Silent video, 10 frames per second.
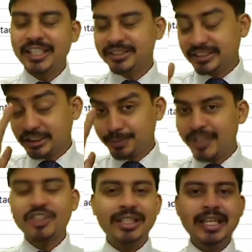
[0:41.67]

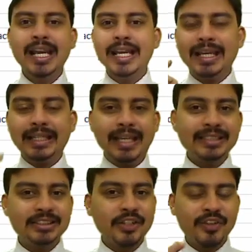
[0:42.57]
especially in
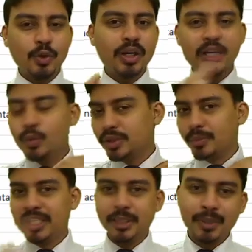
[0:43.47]
case if you're working with
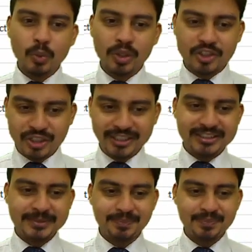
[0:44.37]
multiple worksheets.